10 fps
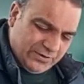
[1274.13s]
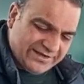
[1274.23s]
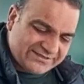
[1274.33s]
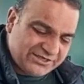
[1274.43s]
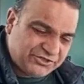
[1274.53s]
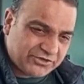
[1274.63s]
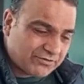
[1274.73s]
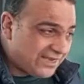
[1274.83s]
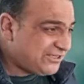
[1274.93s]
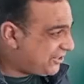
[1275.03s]
it's the
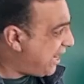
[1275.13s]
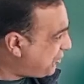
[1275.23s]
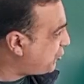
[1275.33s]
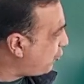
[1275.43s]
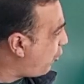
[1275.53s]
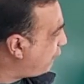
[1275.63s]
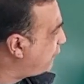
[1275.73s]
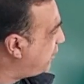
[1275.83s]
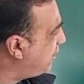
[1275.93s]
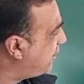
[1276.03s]
generalization of
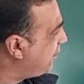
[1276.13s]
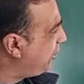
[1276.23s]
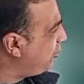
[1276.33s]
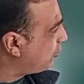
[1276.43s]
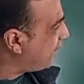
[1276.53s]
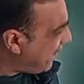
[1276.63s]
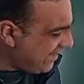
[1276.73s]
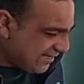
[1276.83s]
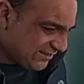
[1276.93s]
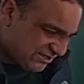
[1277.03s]
the
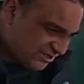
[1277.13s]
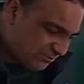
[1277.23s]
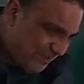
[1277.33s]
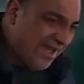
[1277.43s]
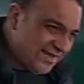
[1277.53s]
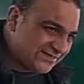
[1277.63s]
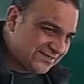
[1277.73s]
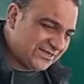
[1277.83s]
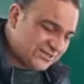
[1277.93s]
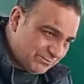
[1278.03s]
Euclidean
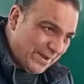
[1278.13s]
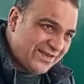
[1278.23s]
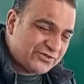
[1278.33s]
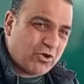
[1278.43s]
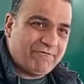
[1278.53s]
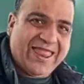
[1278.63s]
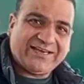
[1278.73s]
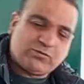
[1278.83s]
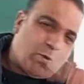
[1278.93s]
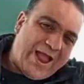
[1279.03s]
space, the space of
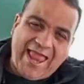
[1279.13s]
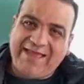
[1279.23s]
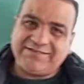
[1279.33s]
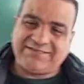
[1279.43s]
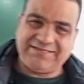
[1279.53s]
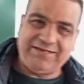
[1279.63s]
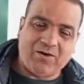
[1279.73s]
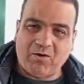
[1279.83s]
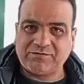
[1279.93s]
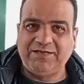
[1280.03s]
x, y, and z,
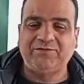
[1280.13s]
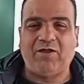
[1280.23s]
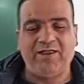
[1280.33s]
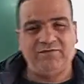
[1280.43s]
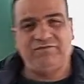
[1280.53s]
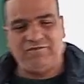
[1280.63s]
or theta and